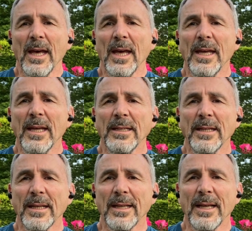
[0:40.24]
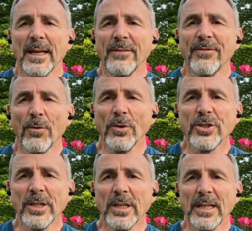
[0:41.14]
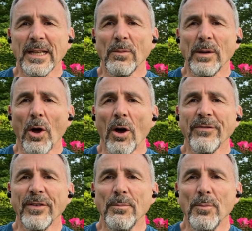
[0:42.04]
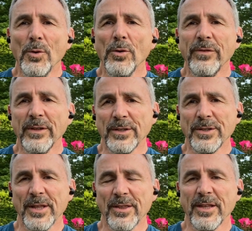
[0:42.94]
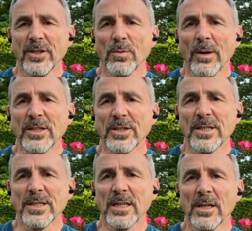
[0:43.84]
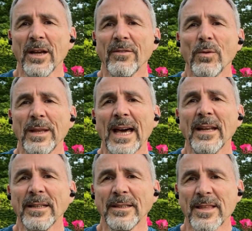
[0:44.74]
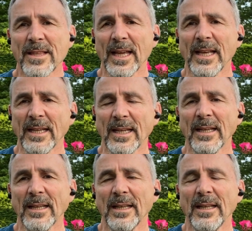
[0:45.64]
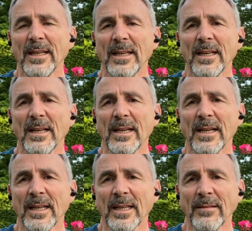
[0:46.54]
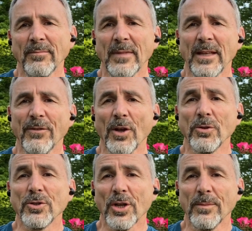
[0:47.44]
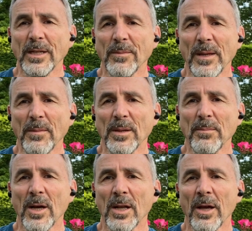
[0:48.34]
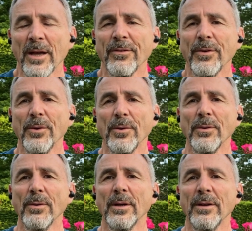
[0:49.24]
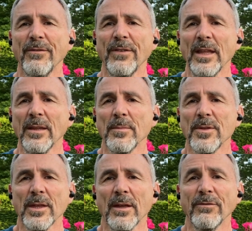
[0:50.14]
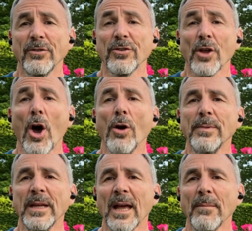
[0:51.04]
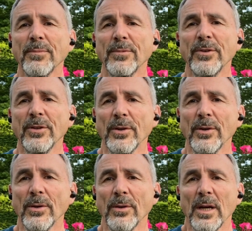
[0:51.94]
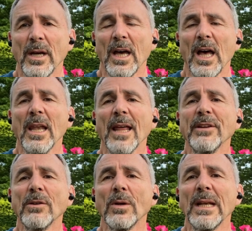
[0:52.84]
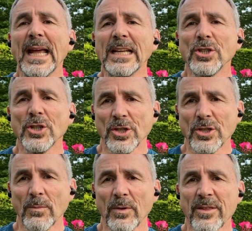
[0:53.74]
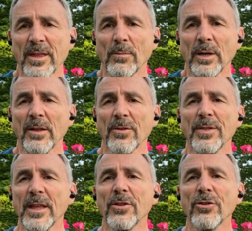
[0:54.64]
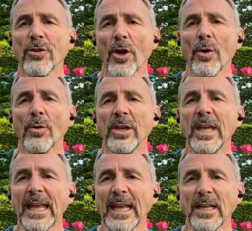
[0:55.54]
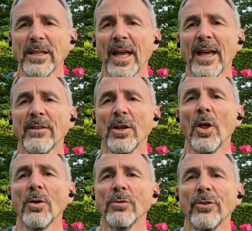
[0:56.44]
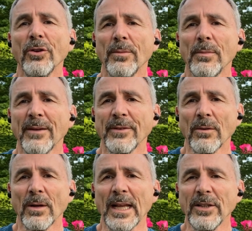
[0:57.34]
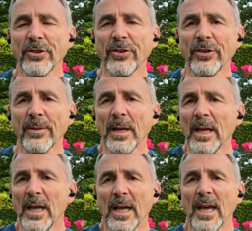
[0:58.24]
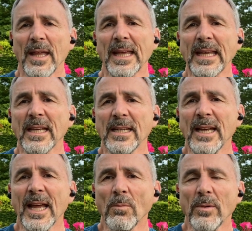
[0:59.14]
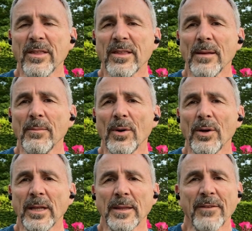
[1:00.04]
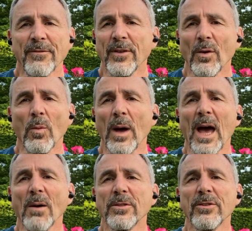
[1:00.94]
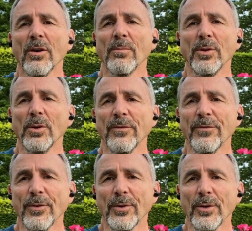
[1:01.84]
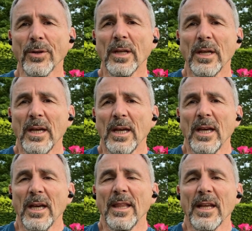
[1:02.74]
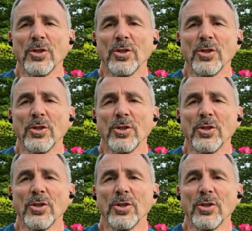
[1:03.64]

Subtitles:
And unfortunately, we often move into situations in life without understanding. I have coached so many people in my life who have found themselves just opening up to a loving relationship with someone else. They're so keen to have a long-term loving relationship, and they connect with somebody and they feel, wow, it's so beautiful. They're